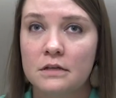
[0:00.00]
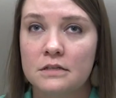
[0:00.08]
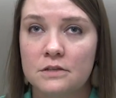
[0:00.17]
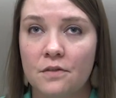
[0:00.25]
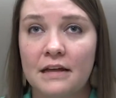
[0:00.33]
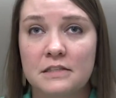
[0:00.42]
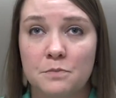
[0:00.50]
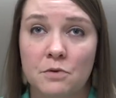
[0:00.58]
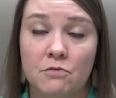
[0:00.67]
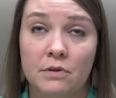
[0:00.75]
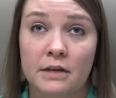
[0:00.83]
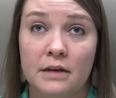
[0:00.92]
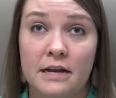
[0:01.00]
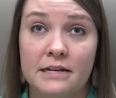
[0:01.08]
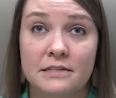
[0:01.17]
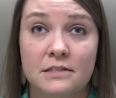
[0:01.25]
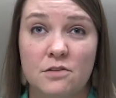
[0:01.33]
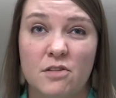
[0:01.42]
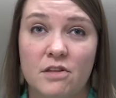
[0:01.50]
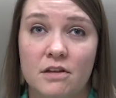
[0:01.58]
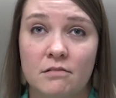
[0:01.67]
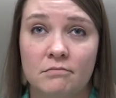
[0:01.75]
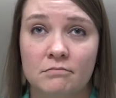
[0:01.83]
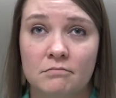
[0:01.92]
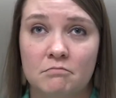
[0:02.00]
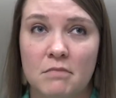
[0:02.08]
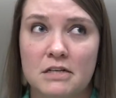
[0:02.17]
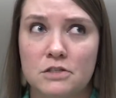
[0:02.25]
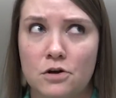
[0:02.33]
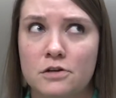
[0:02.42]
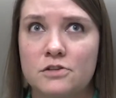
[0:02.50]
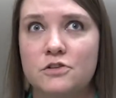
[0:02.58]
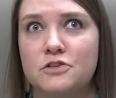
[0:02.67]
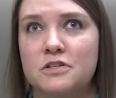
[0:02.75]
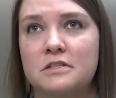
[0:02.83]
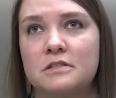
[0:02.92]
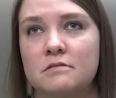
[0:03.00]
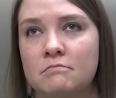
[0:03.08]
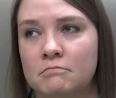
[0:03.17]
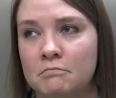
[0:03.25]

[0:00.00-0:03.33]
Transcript: So that's been really nice, so that my scars are just